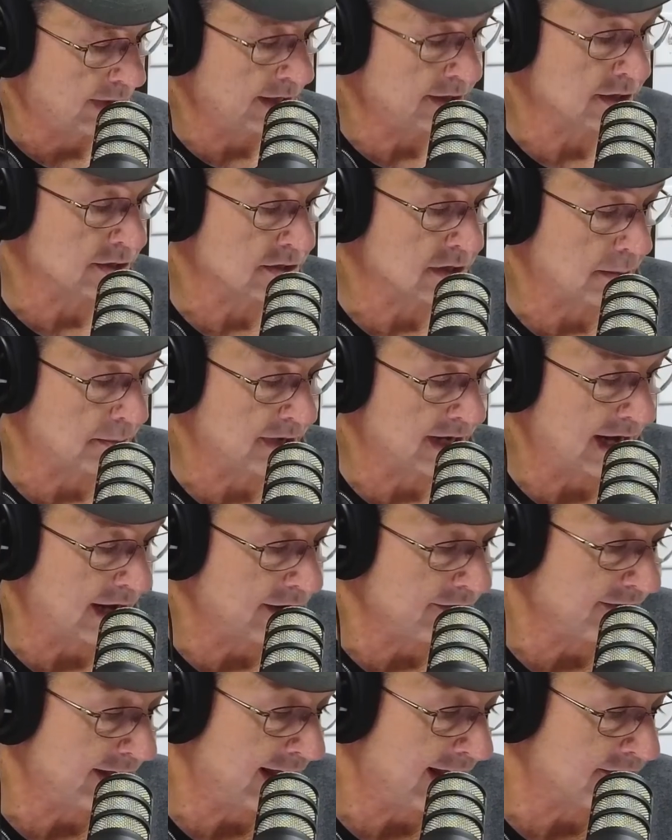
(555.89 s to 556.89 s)
this number down
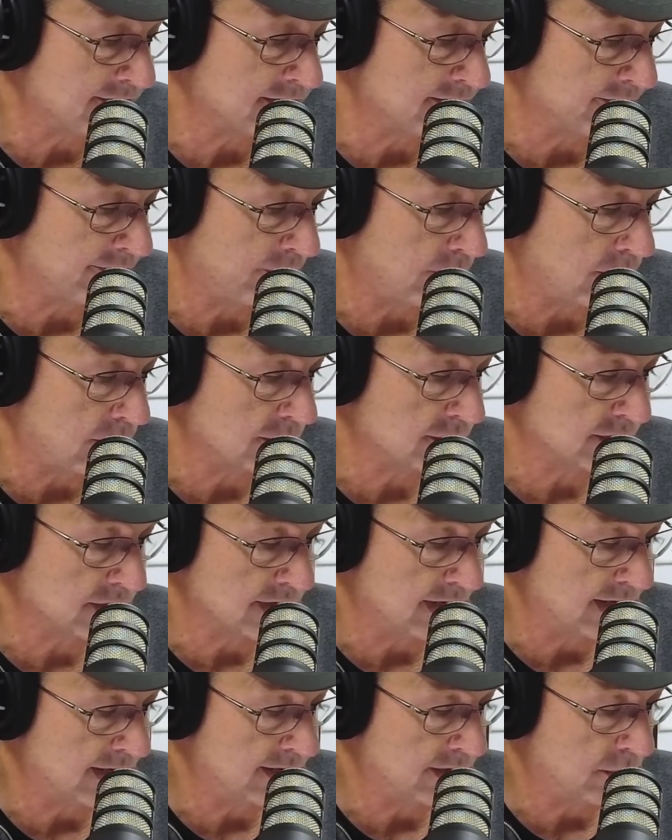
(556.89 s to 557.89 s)
if you have some forest
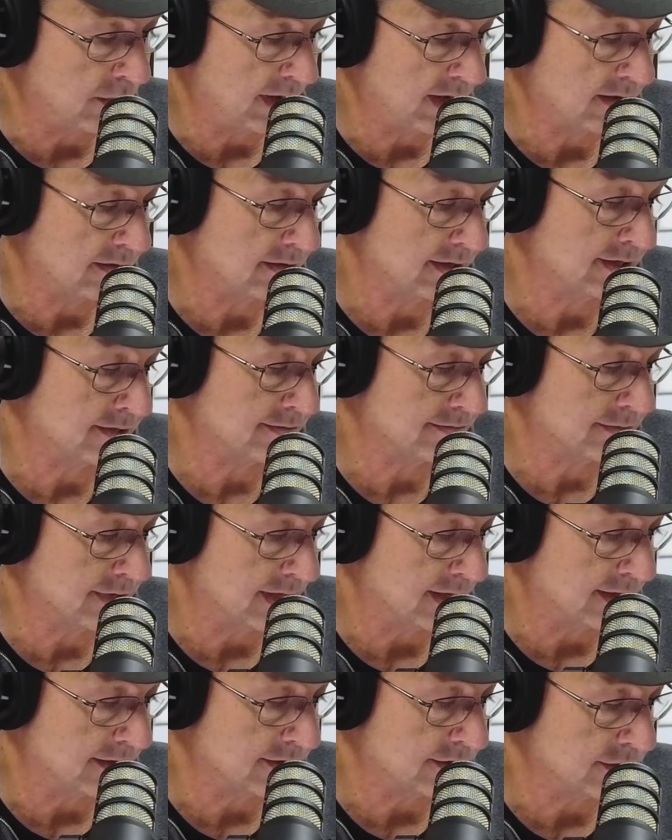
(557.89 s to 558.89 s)
and you want to at least
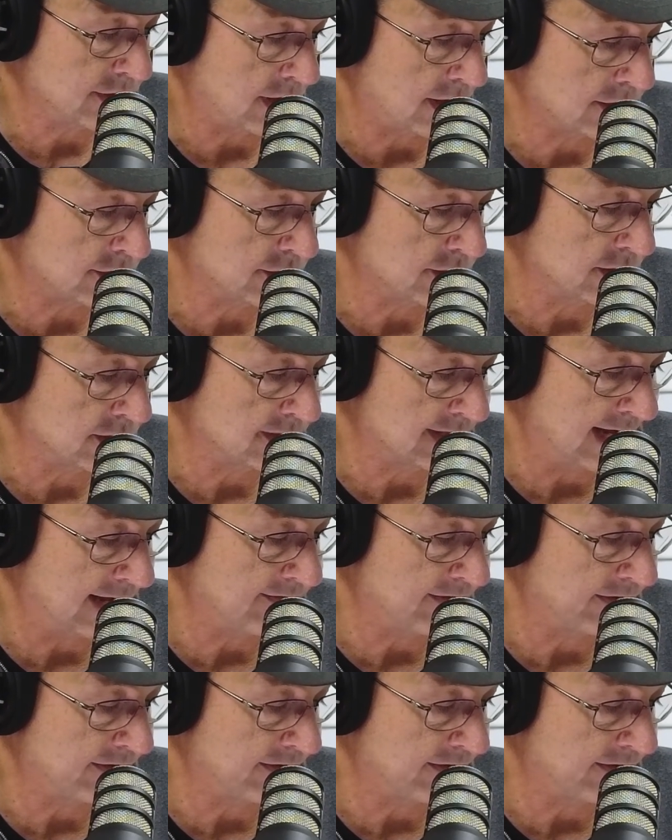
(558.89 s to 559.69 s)
talk to David.